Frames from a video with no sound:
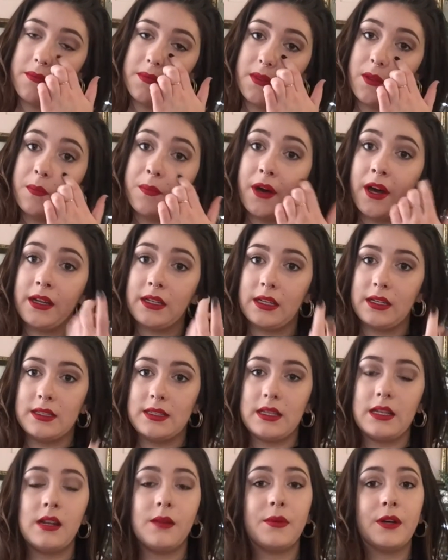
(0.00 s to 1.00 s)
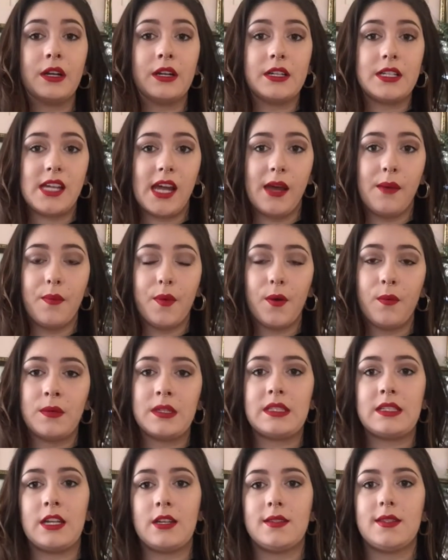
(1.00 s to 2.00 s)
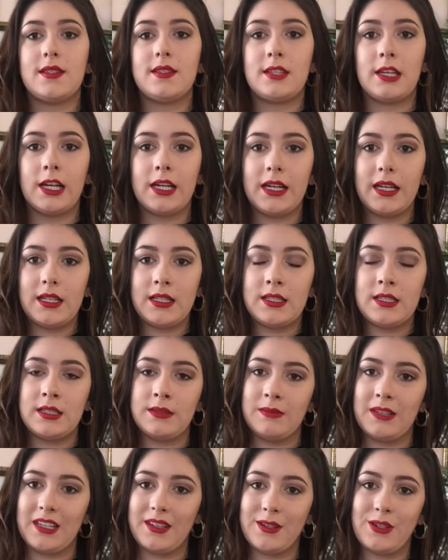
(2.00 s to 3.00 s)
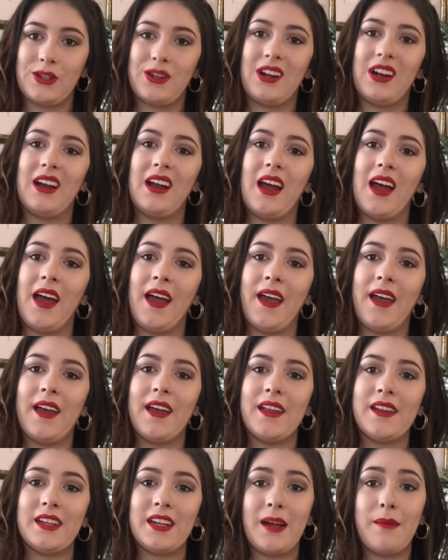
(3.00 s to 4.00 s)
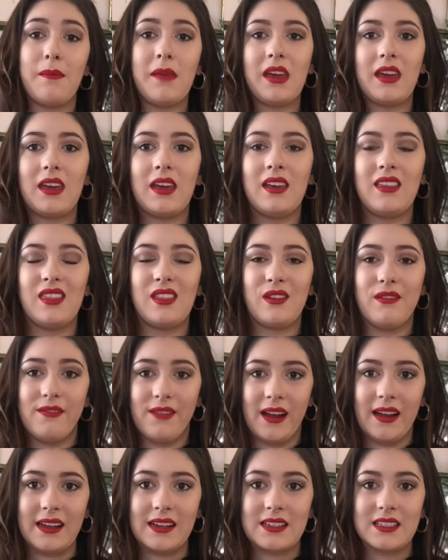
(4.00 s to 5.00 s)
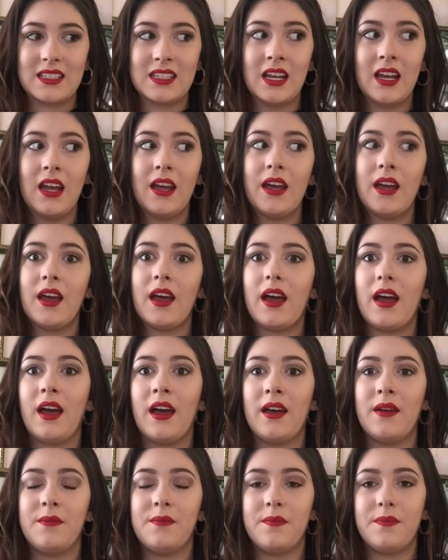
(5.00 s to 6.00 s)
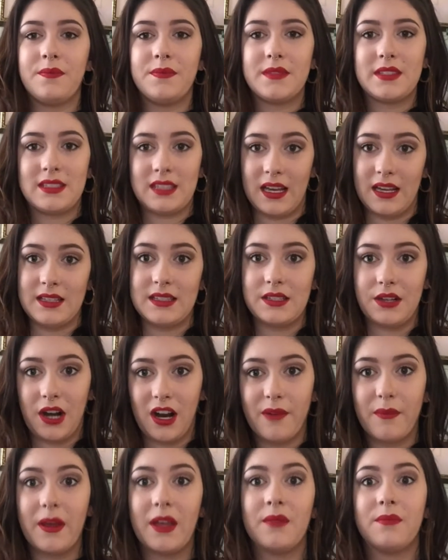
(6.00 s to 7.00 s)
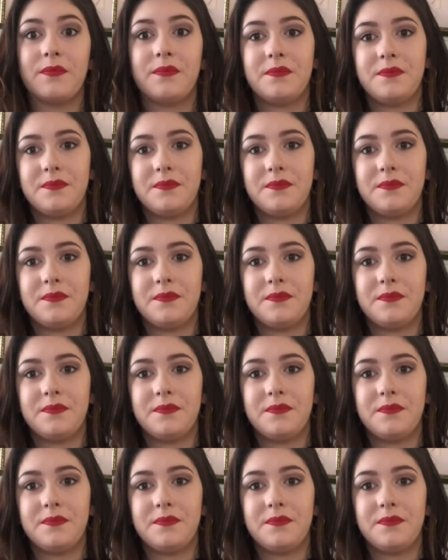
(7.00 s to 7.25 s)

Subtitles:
the bodice in a prototype was necessary to make sure I ended up making the right size garment.